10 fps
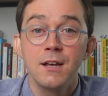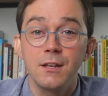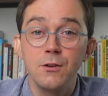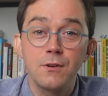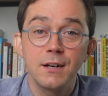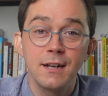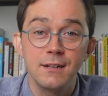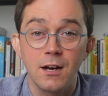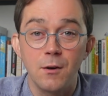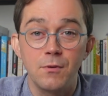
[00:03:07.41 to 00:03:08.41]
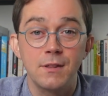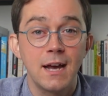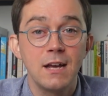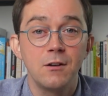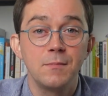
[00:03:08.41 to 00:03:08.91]
you can end up with
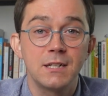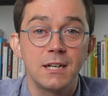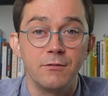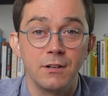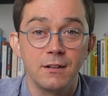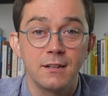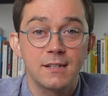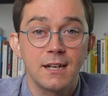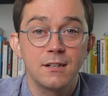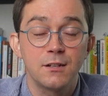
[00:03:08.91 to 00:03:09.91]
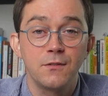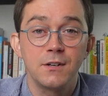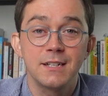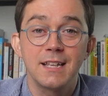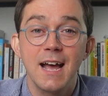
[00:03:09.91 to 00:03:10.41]
AI material that
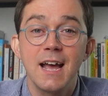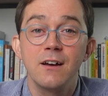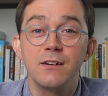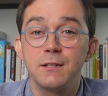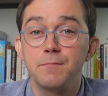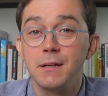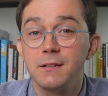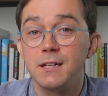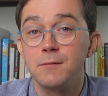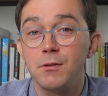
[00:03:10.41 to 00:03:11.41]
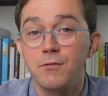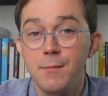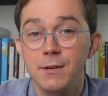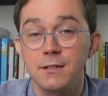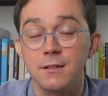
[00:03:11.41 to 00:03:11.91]
satisfies the AI's built-in
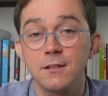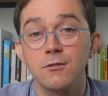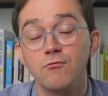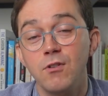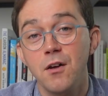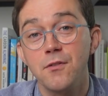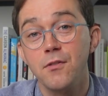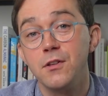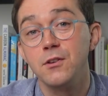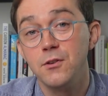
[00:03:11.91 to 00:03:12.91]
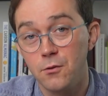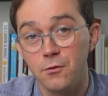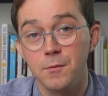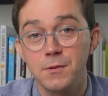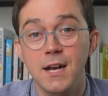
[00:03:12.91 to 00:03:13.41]
parameters rather than
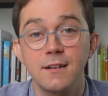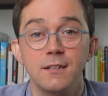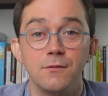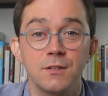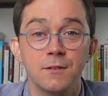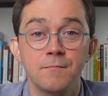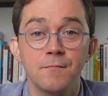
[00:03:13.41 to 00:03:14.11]
your objectives.